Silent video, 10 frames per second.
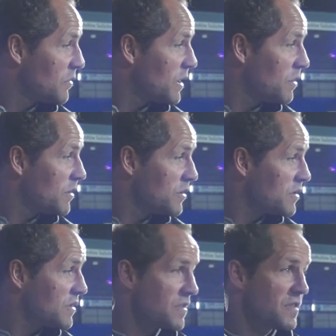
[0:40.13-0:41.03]
We were
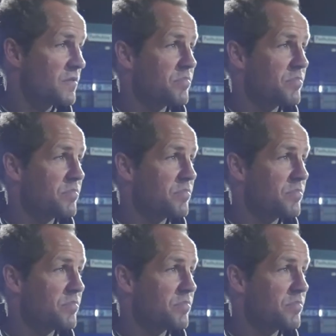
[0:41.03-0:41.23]
just